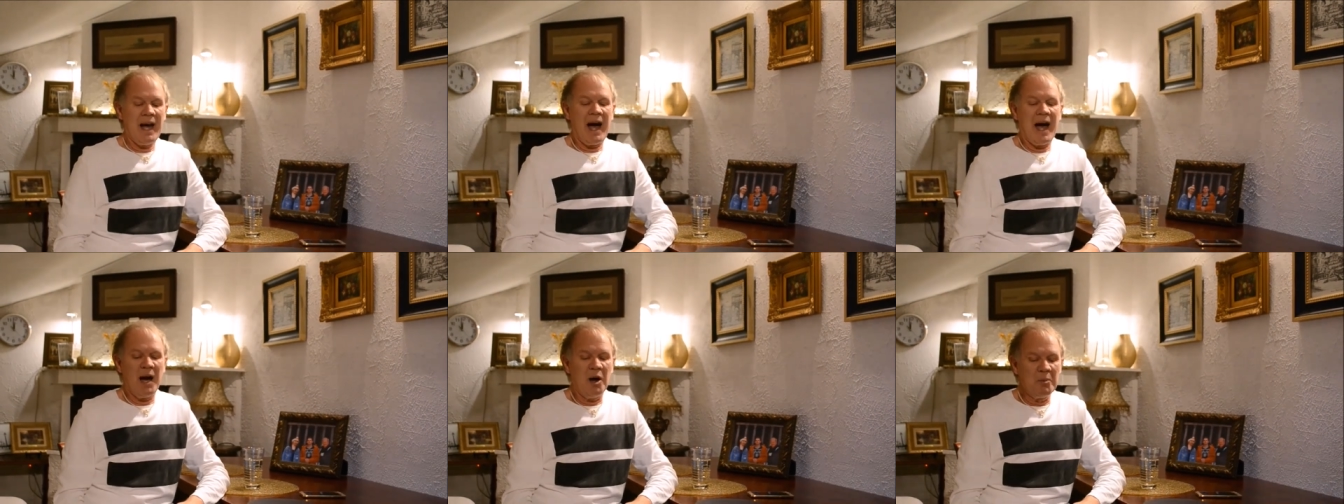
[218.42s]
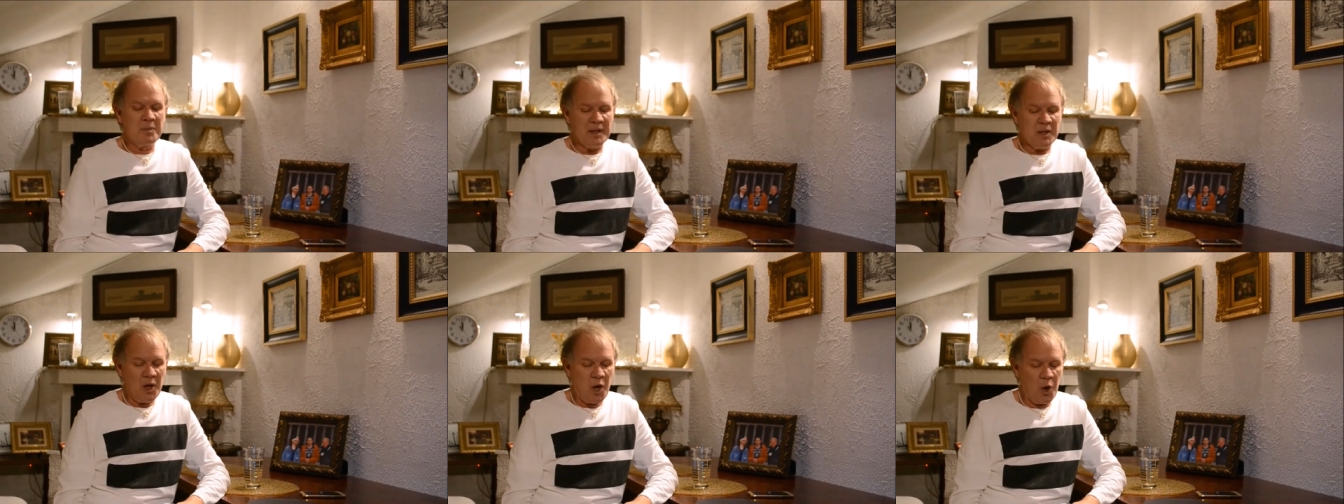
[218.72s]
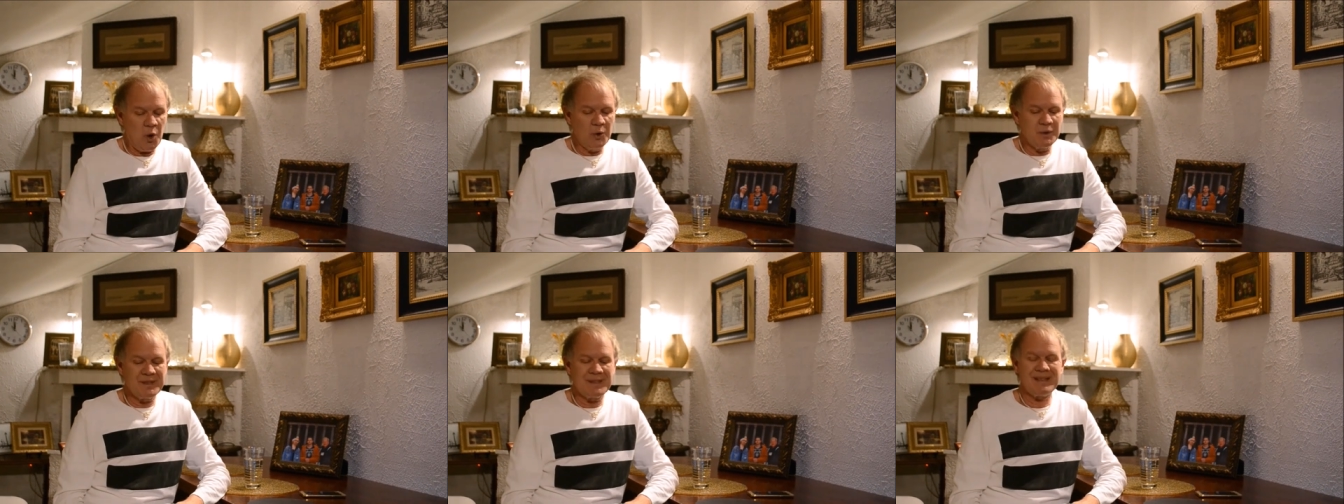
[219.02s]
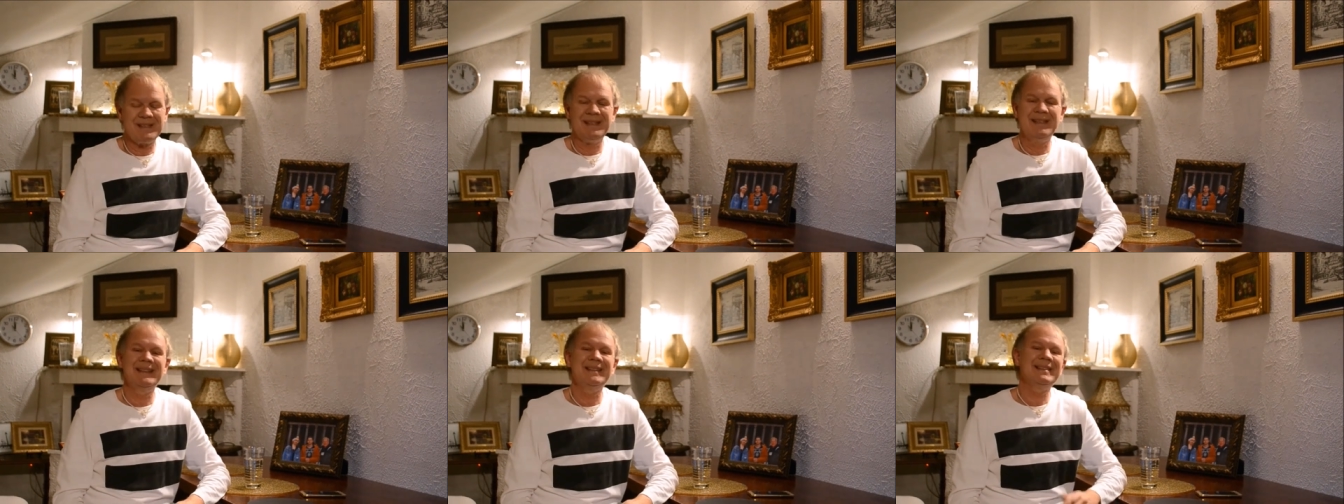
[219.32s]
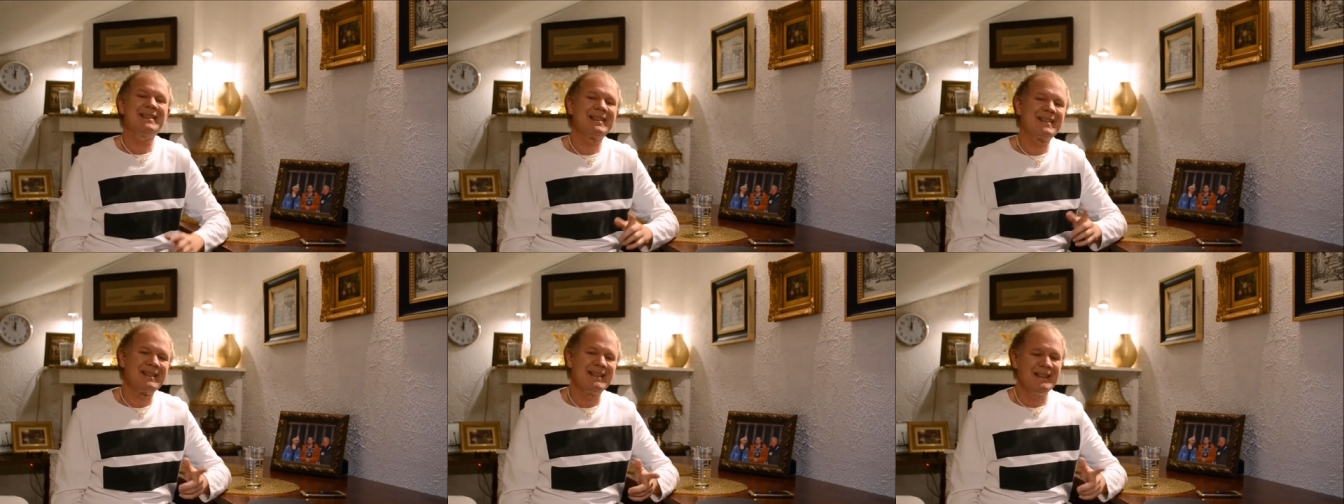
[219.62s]
I'll be
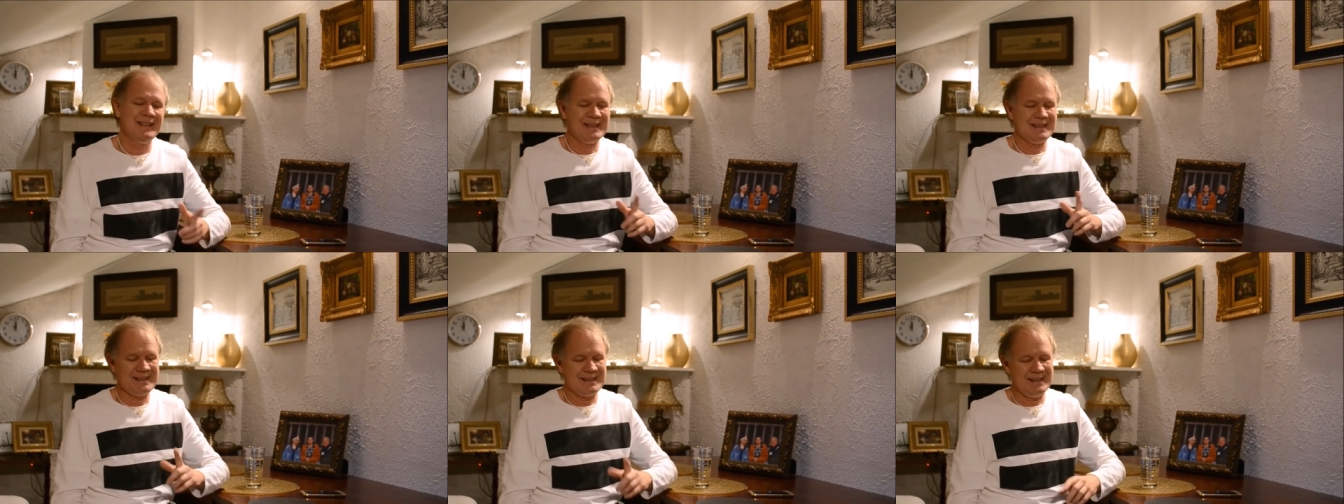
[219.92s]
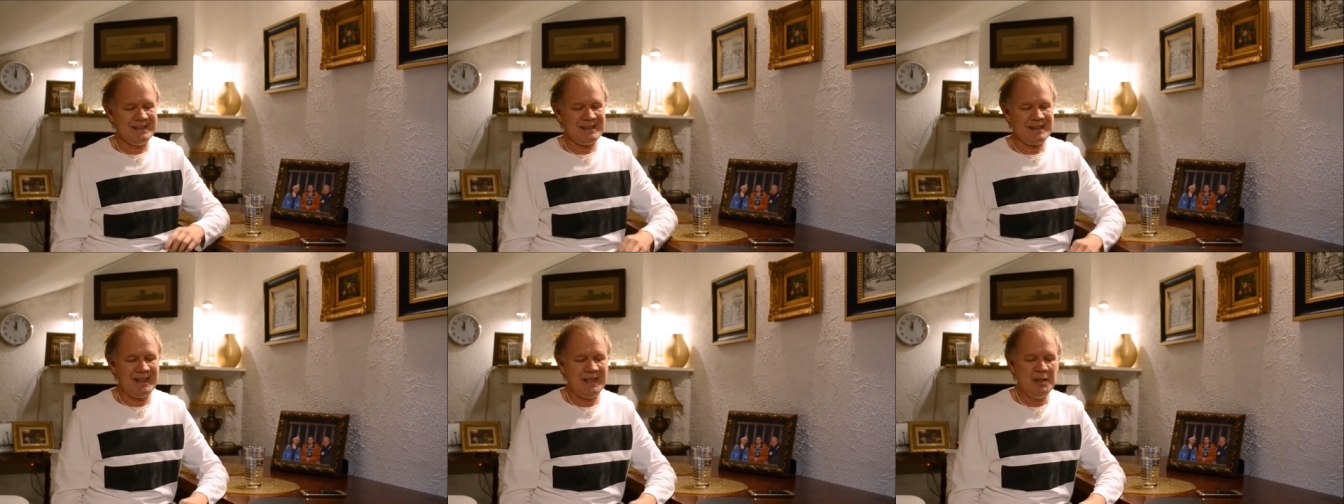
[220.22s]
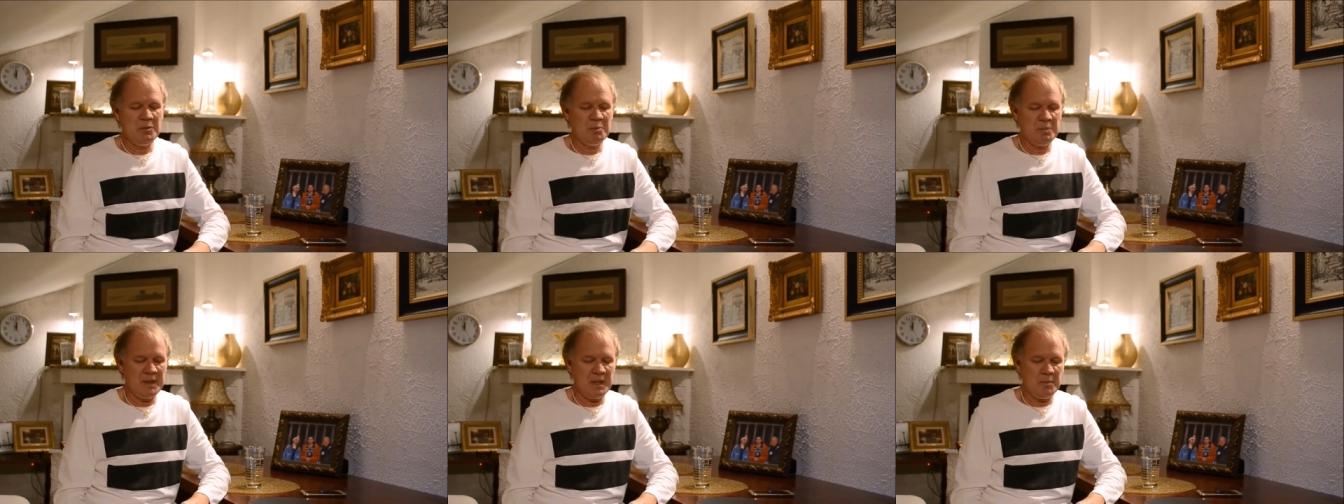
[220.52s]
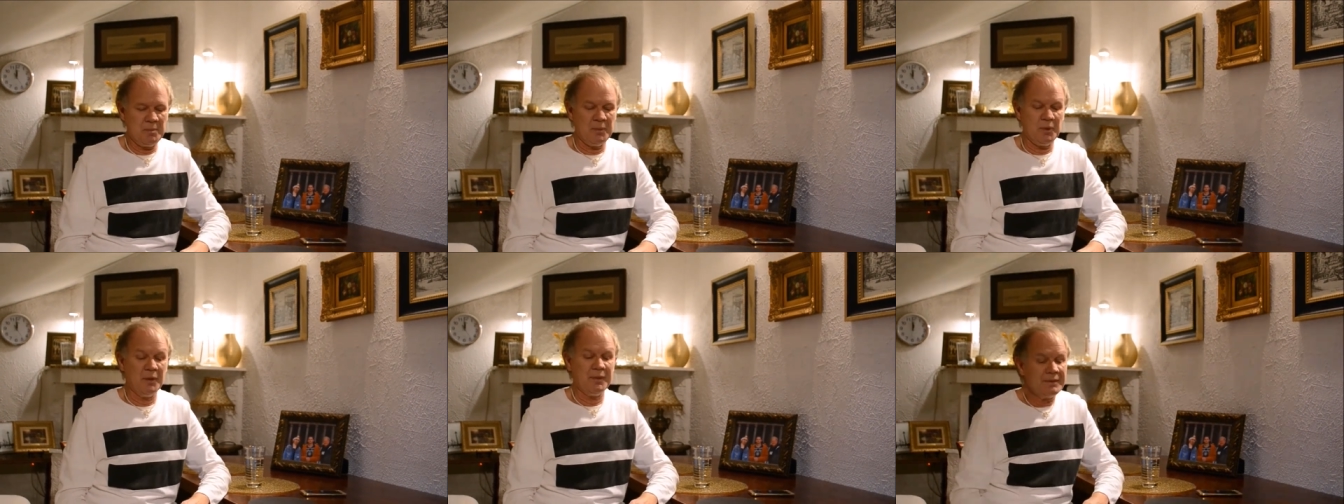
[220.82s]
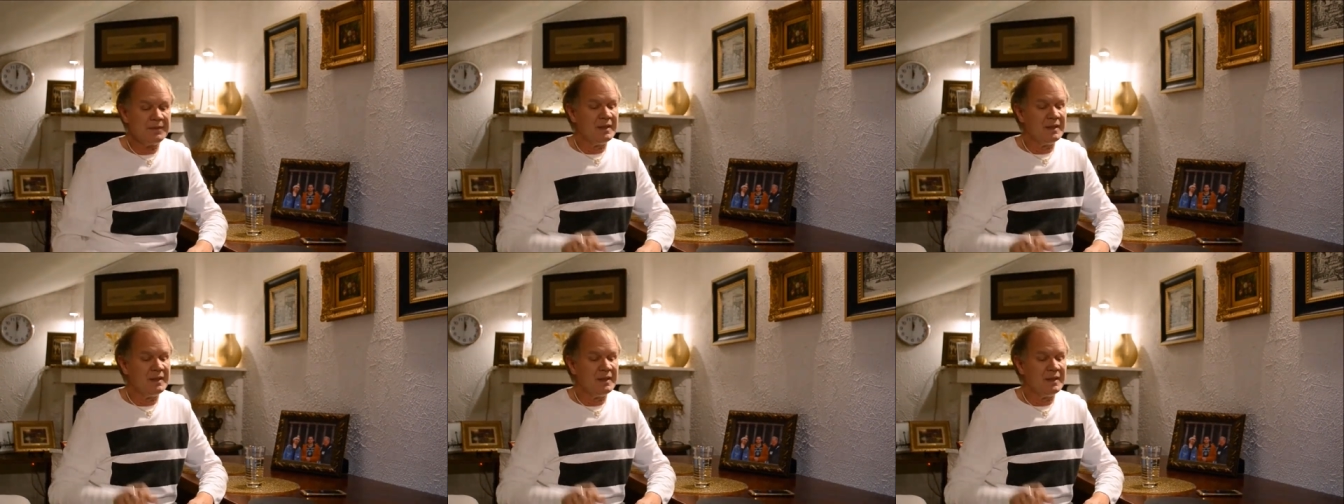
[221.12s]
hosting 6 to 10 people.